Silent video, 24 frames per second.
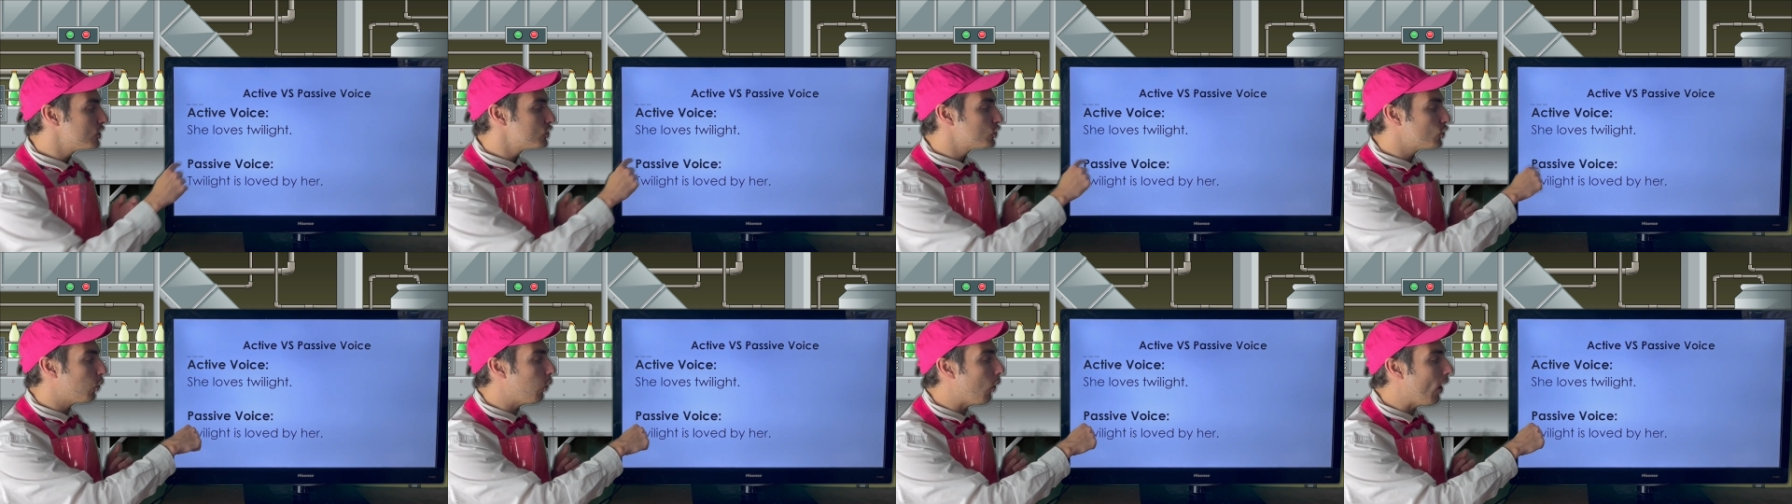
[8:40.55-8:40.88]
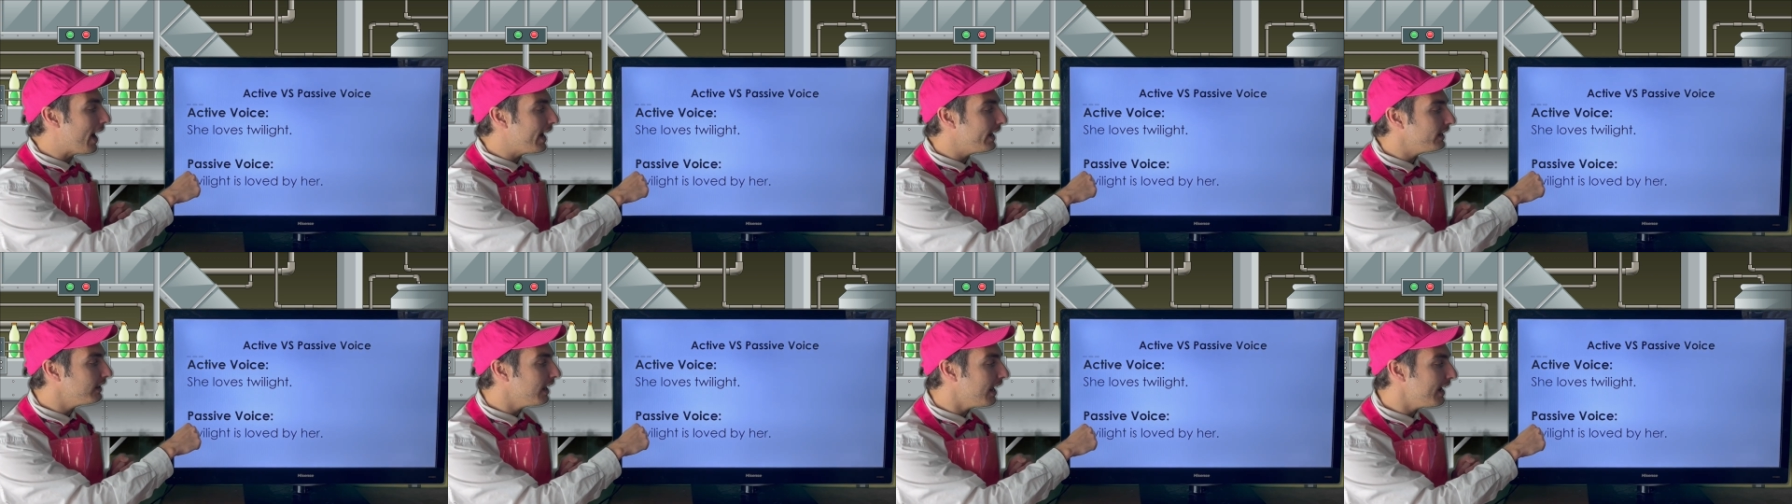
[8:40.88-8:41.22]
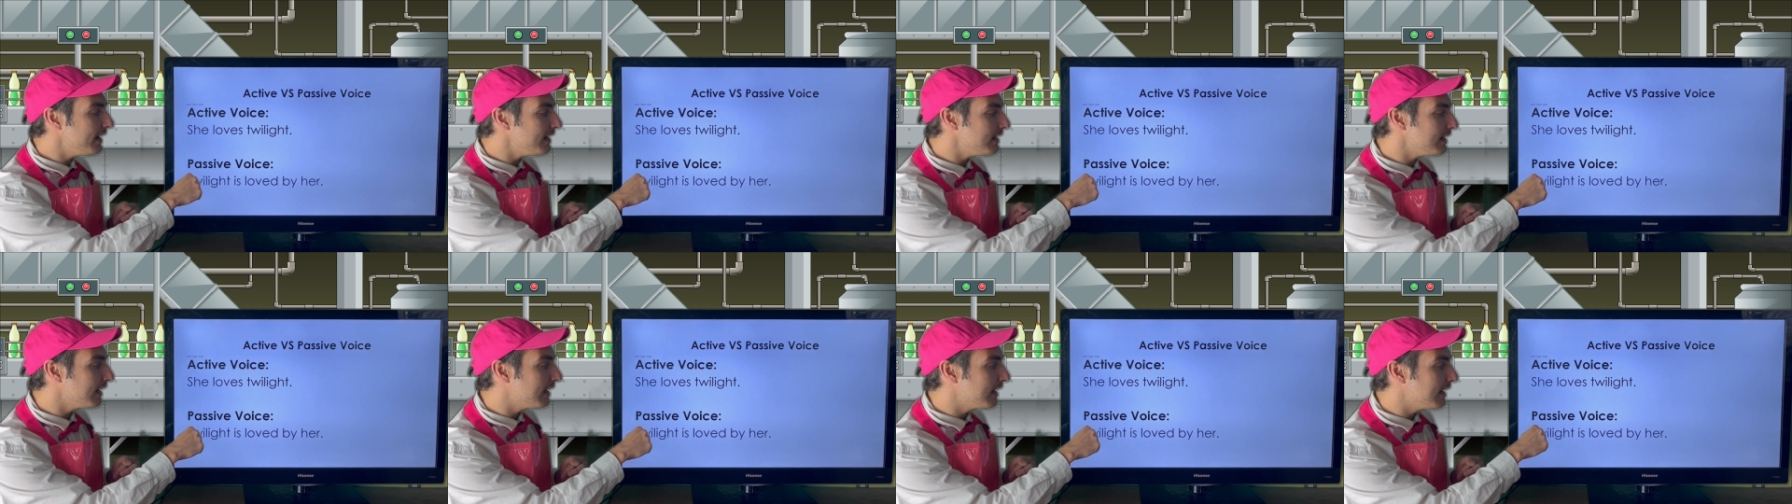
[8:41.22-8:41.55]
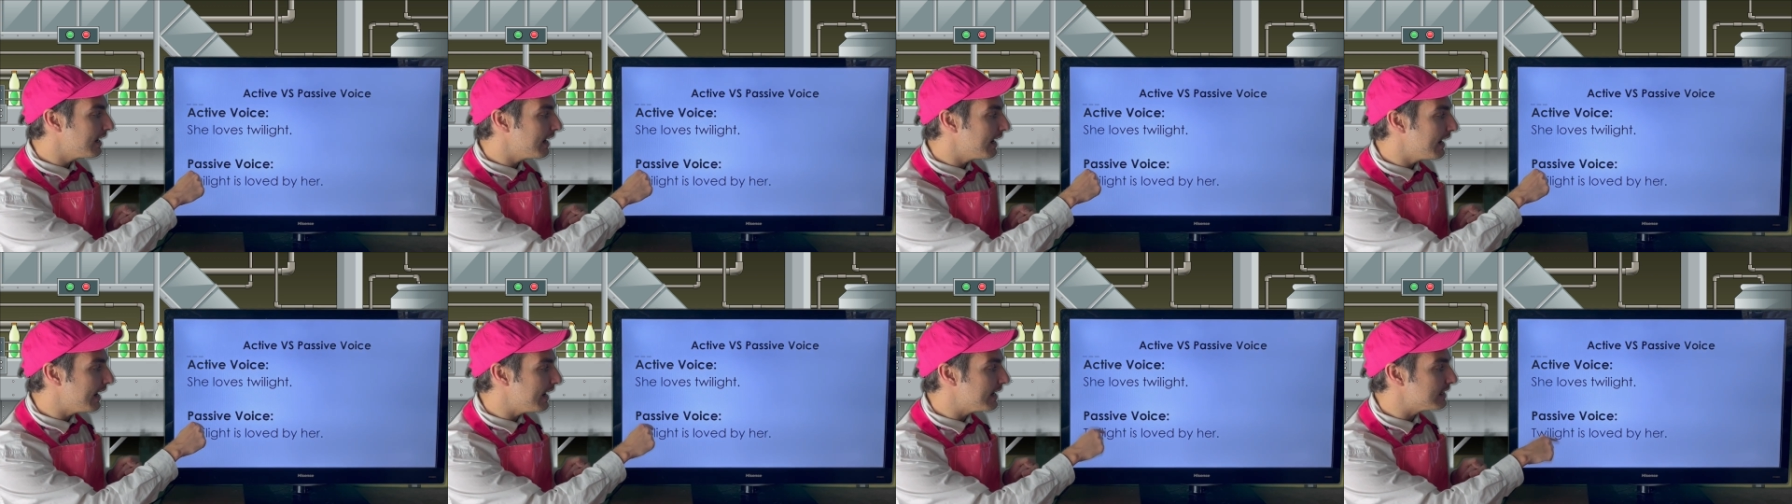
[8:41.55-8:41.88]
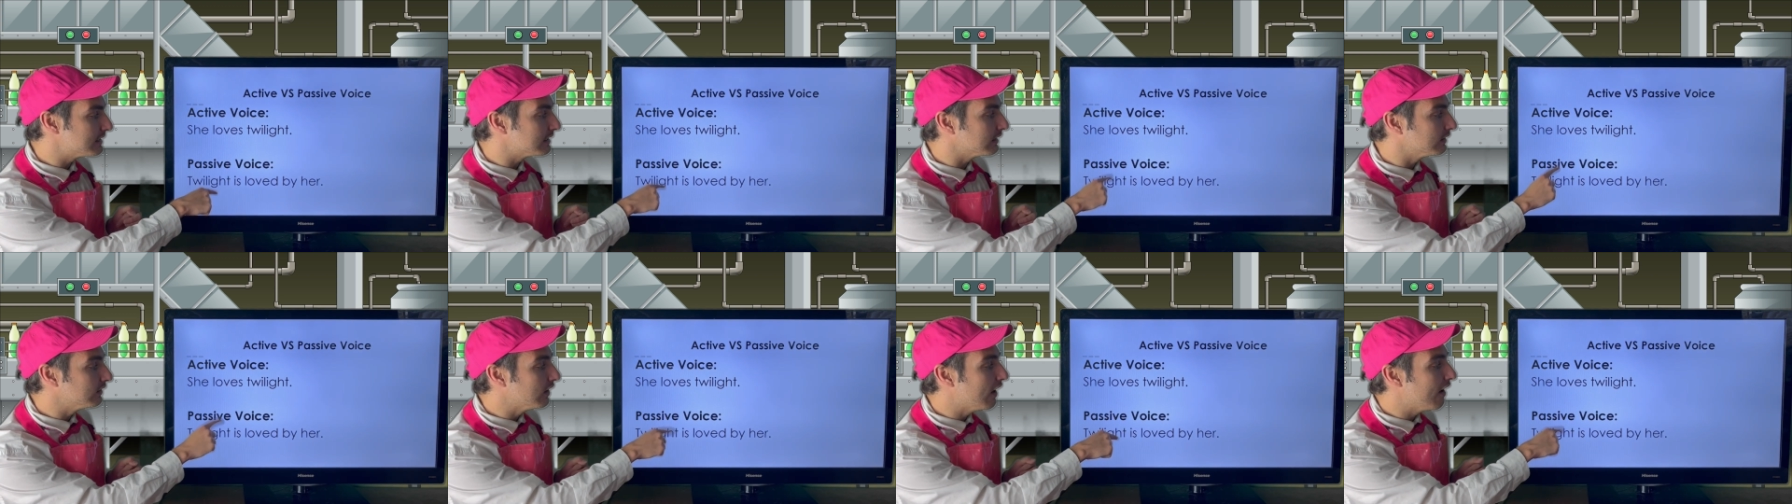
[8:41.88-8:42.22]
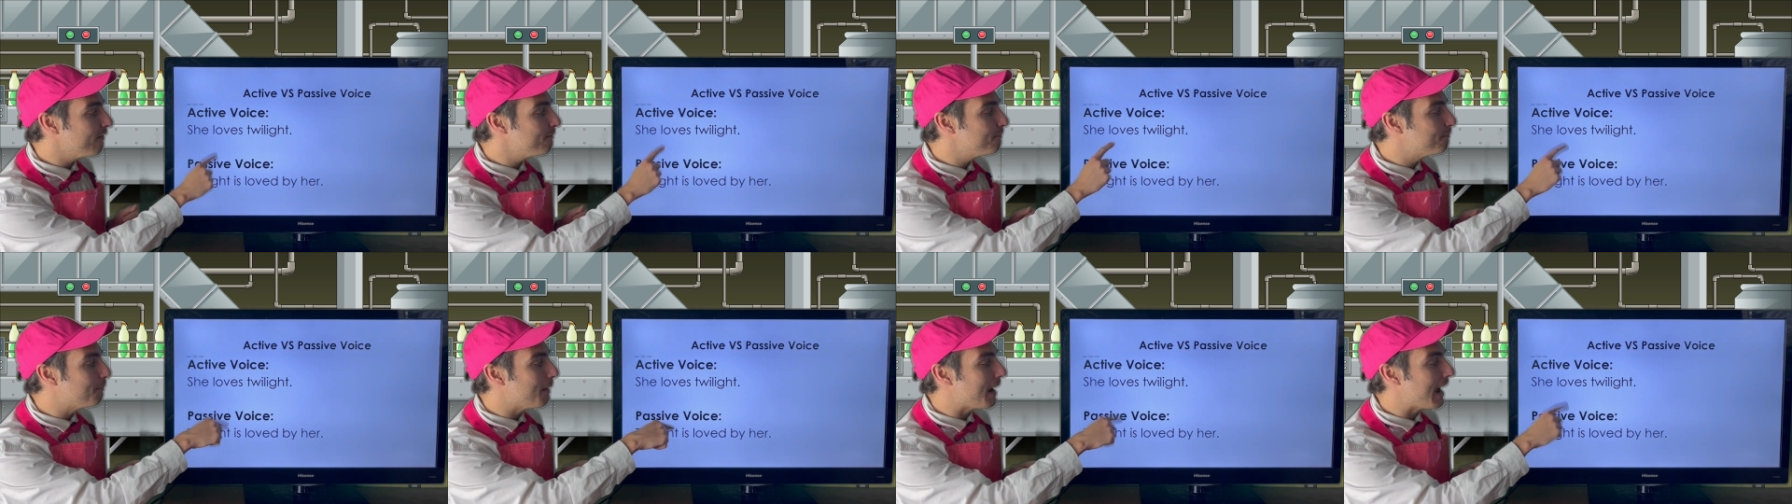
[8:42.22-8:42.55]
Twilight is
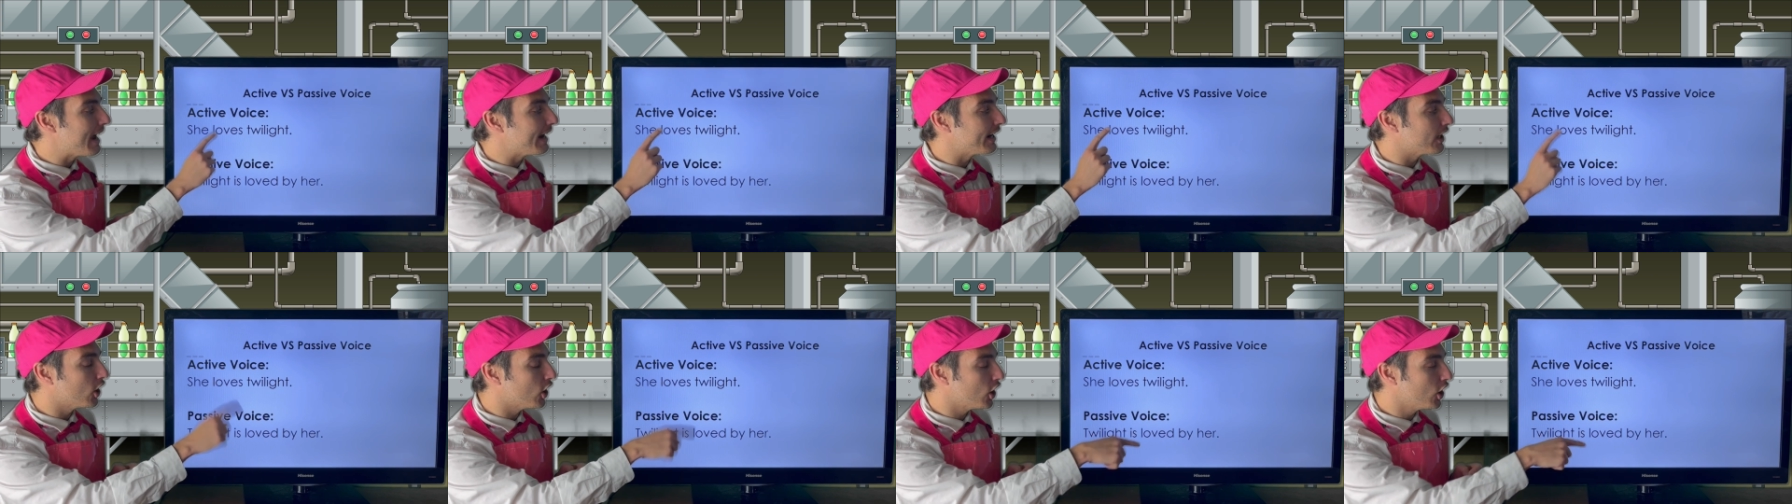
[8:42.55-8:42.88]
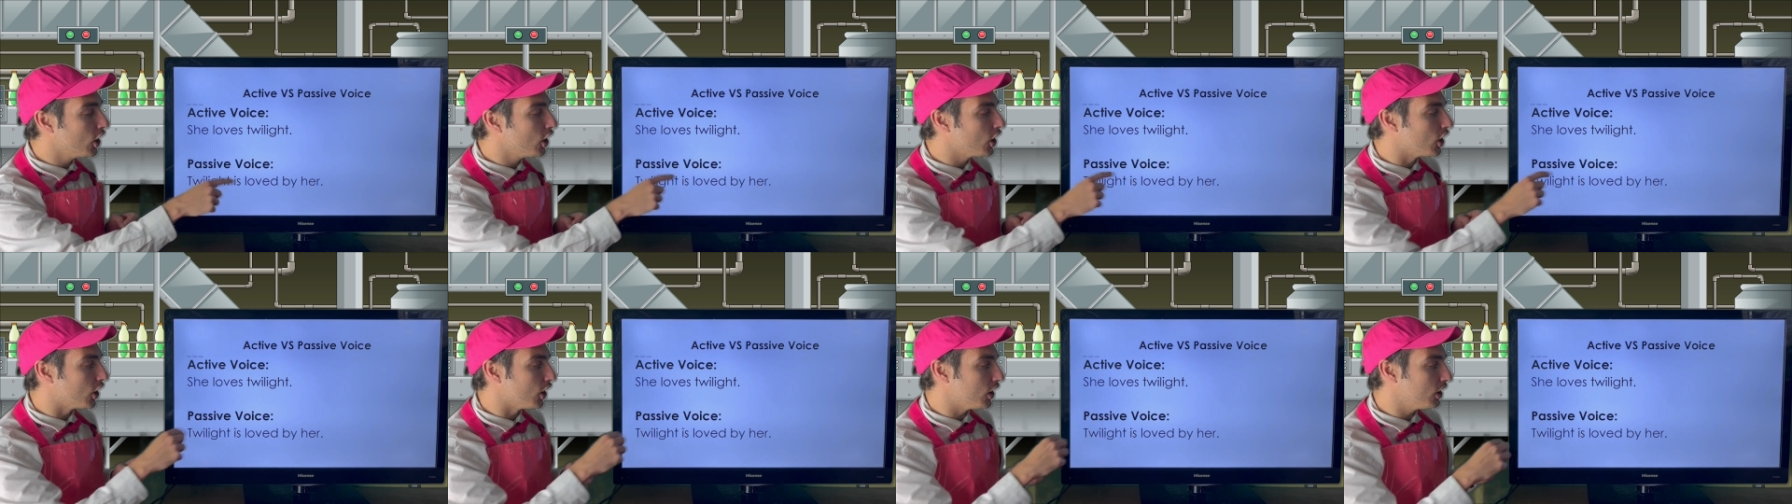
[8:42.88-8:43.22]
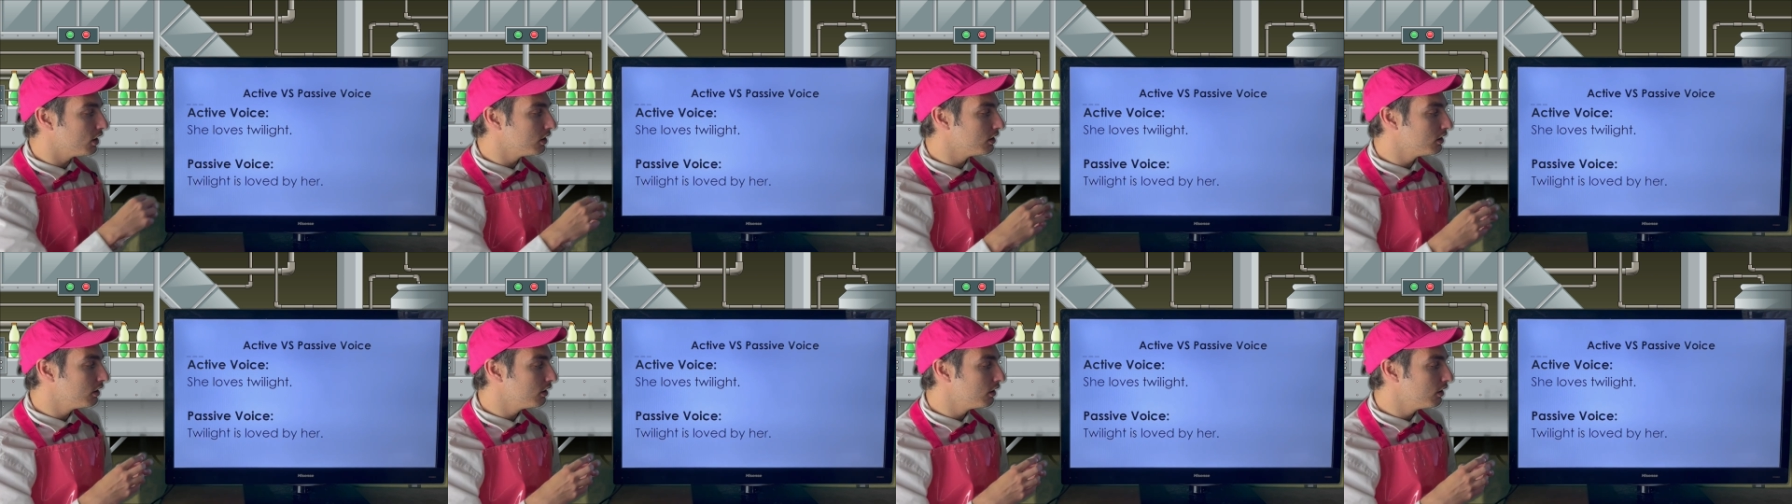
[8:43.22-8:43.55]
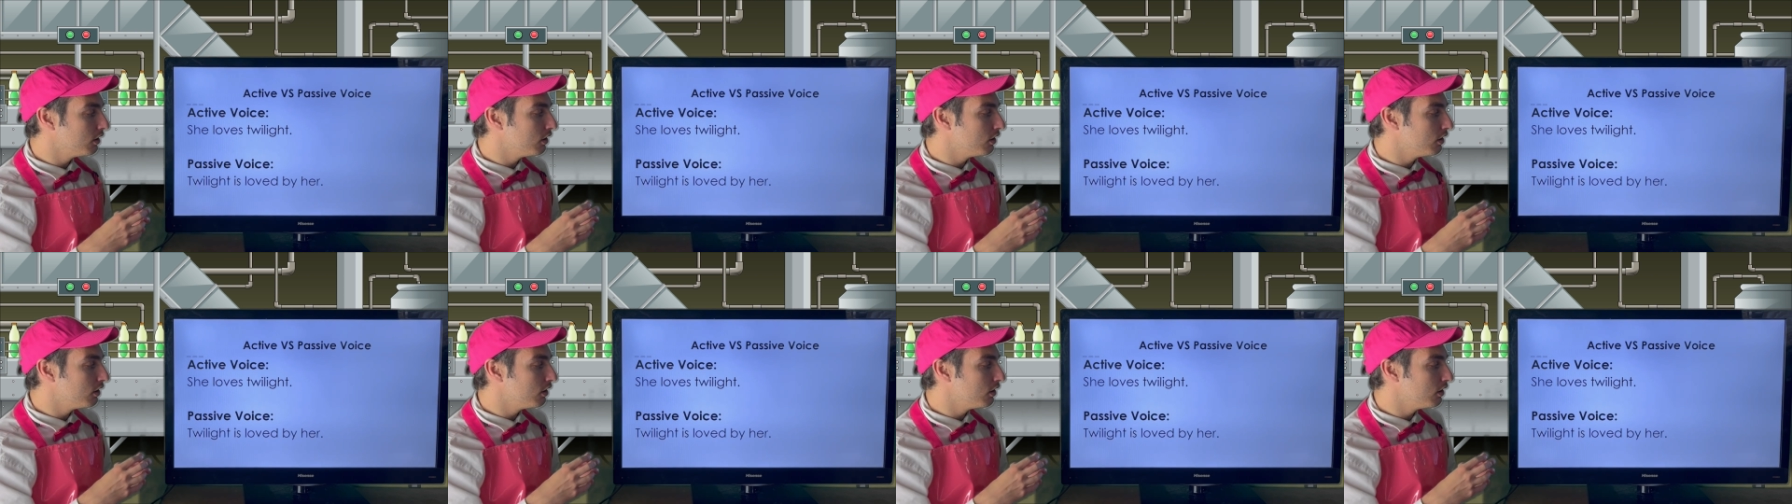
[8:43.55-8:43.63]
loved by her.